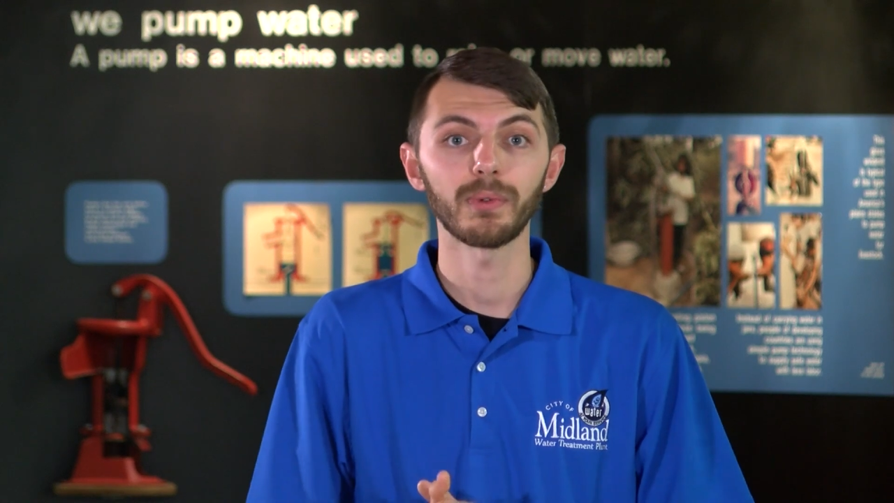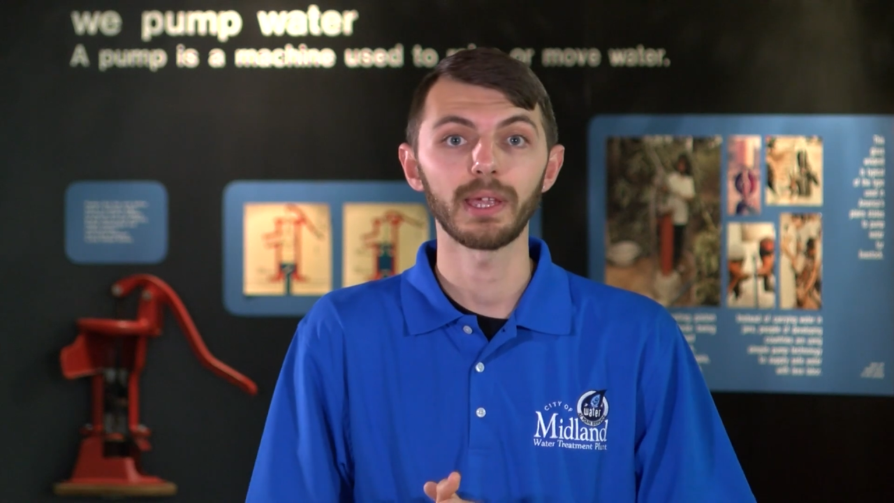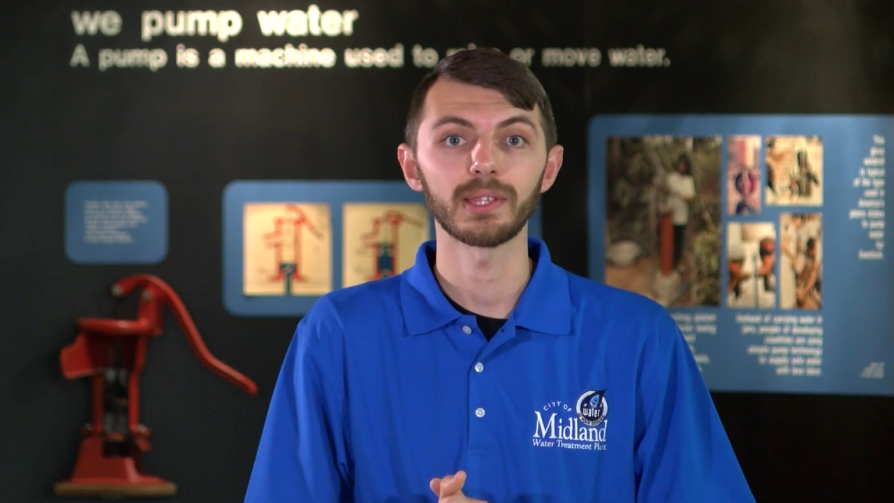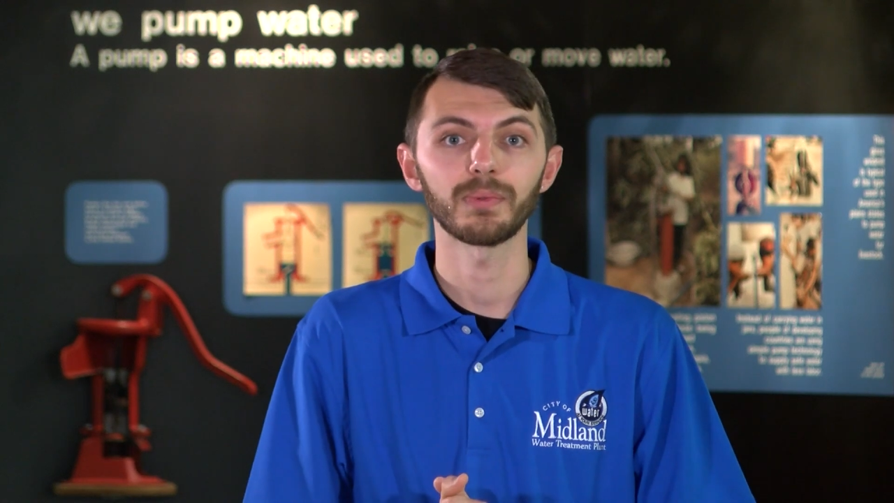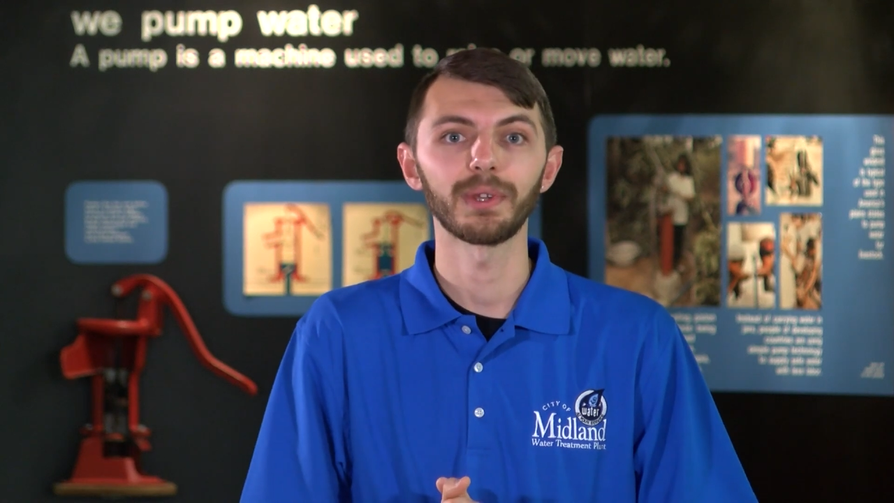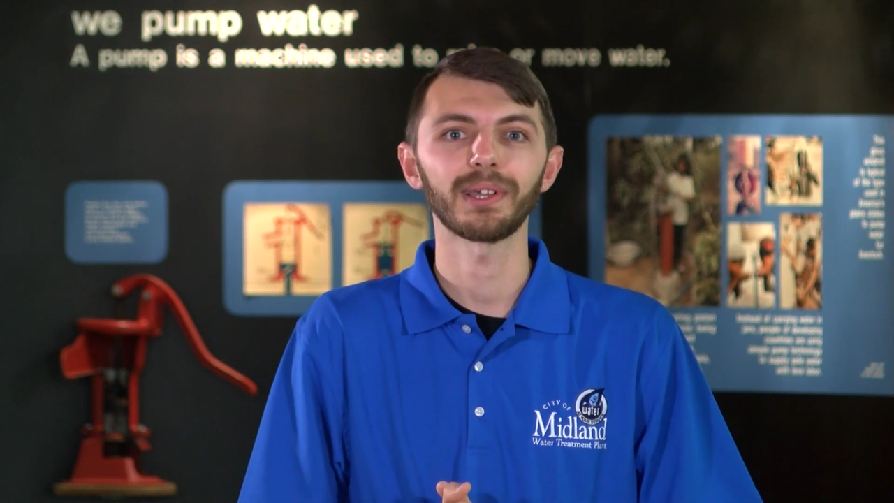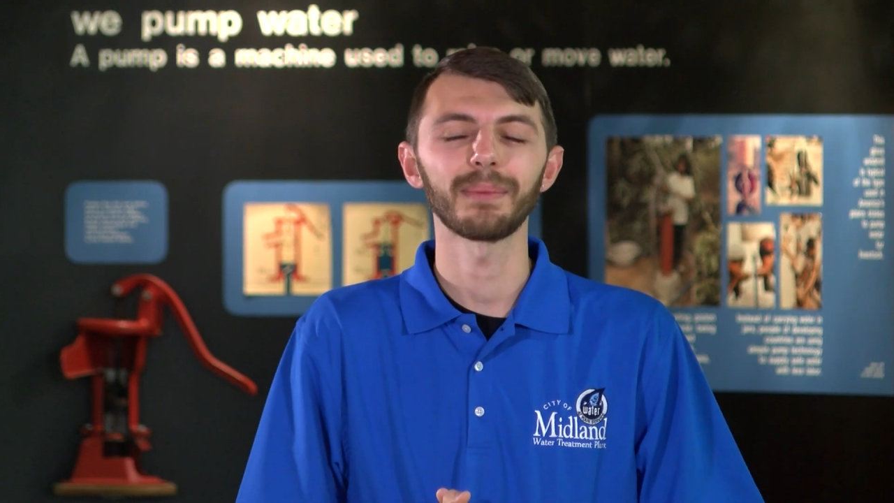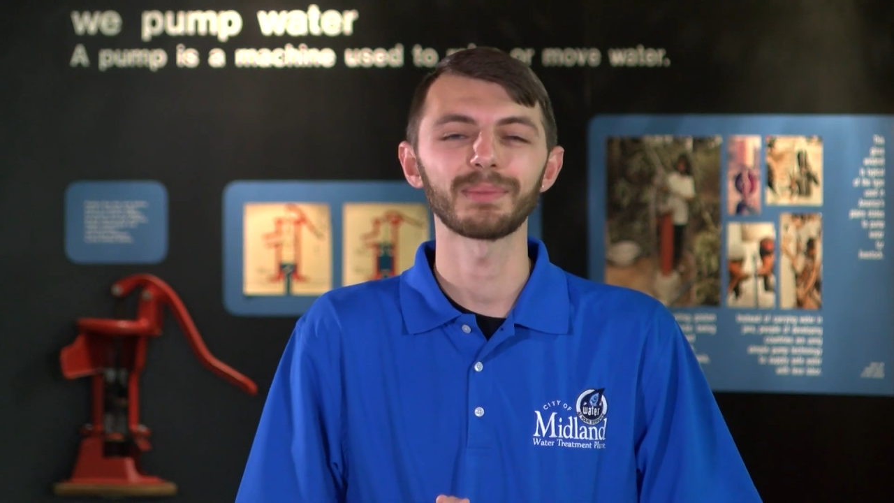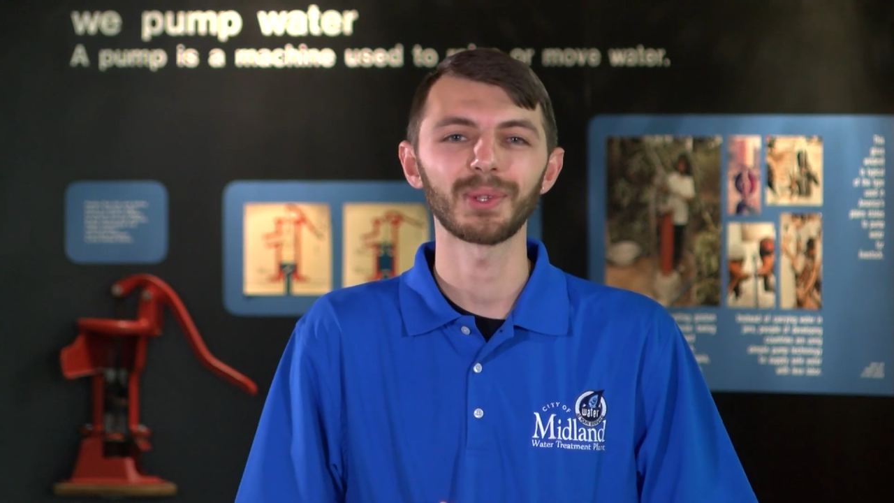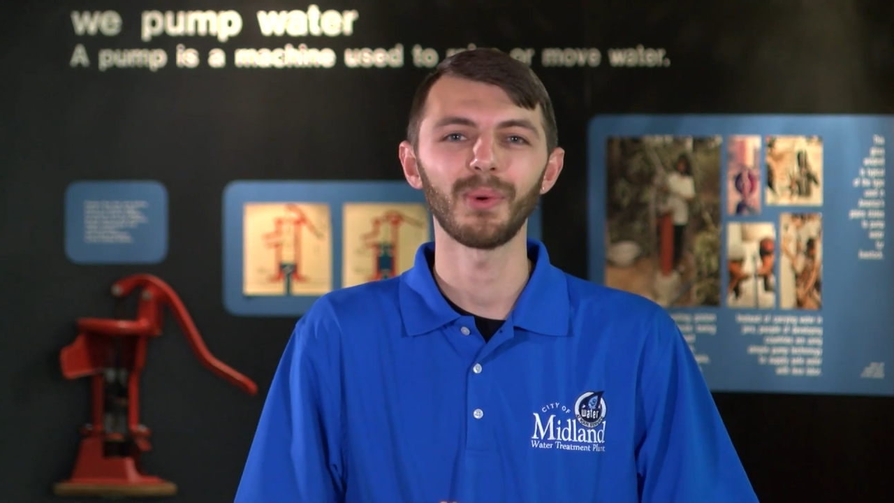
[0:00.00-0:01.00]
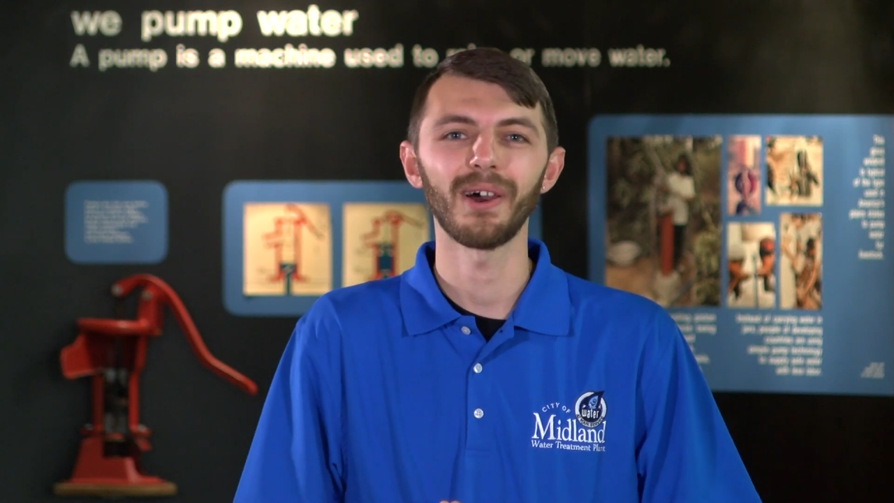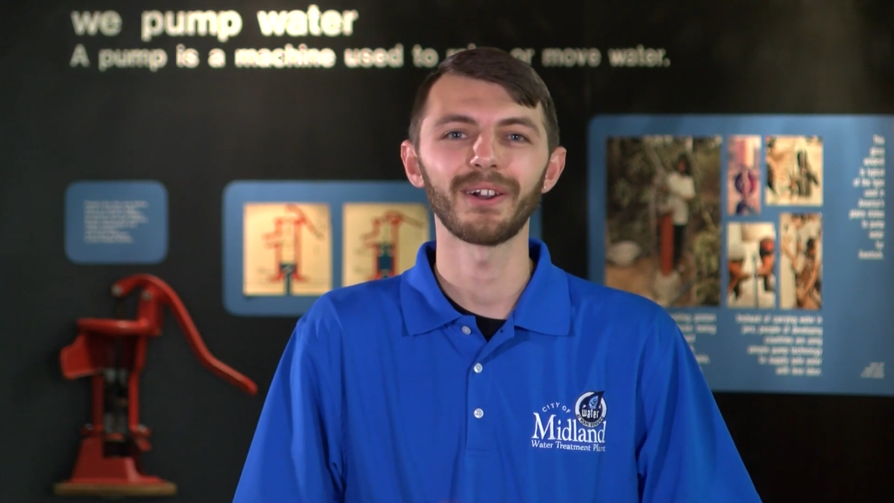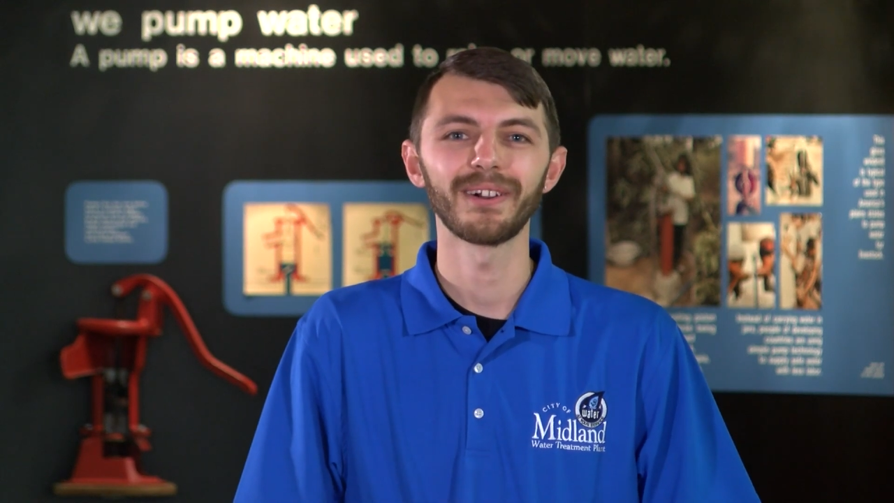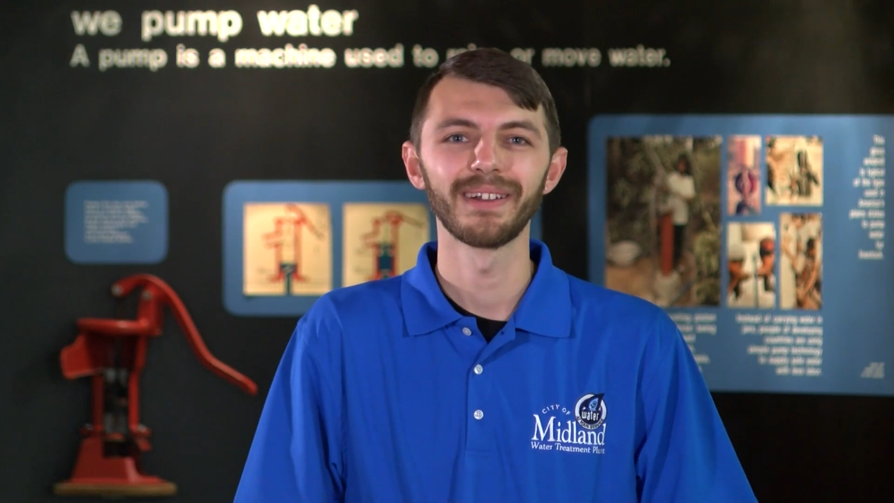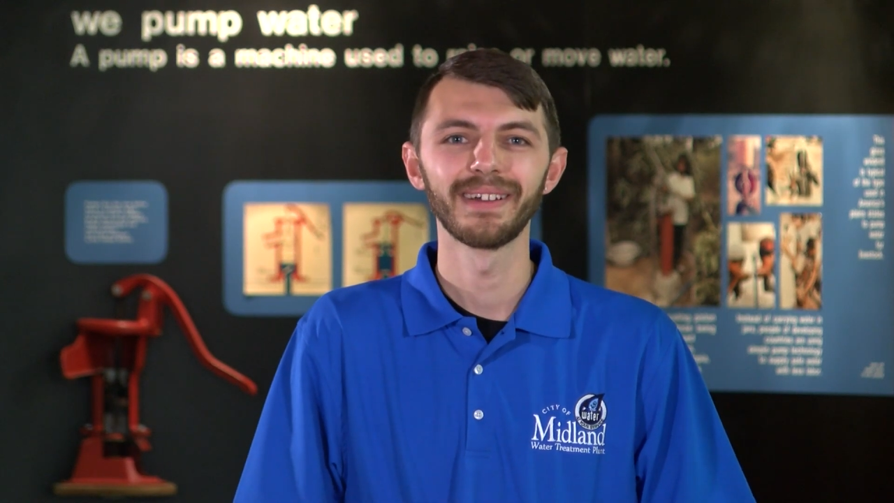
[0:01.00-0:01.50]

rates when it comes to water.